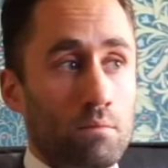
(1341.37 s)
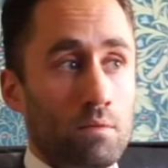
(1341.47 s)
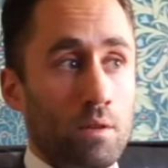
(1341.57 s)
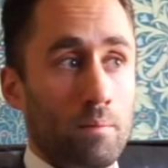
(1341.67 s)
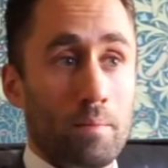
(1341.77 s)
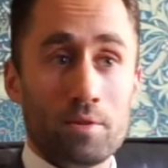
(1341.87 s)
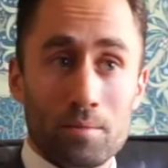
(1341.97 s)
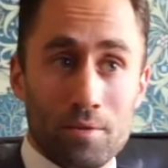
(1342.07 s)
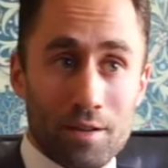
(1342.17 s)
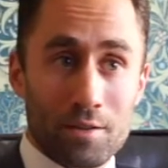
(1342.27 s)
The
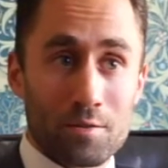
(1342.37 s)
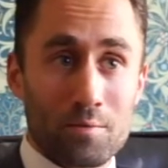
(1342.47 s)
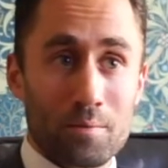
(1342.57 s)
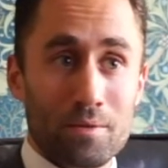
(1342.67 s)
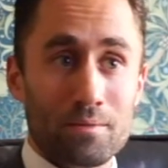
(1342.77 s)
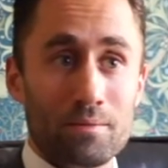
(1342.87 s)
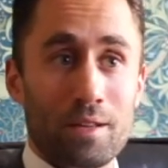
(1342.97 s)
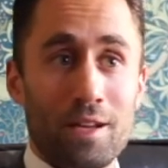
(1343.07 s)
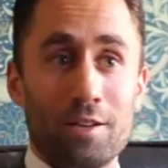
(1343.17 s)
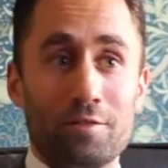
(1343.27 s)
membership director is a woman. The
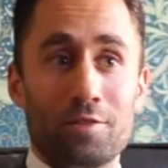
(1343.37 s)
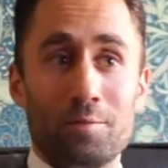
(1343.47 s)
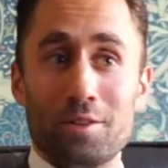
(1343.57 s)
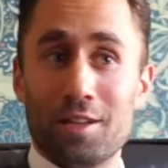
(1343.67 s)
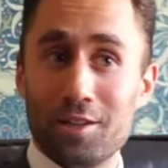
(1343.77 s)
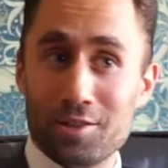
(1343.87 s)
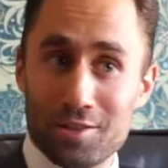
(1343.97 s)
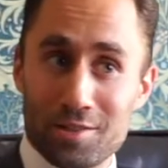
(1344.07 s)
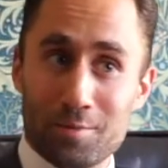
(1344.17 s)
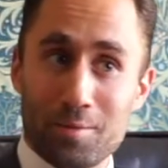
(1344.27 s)
head of
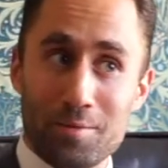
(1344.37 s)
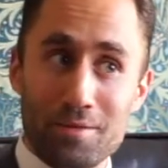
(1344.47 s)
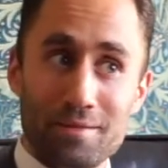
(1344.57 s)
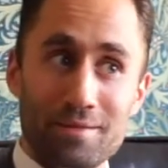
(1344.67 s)
communications is a woman.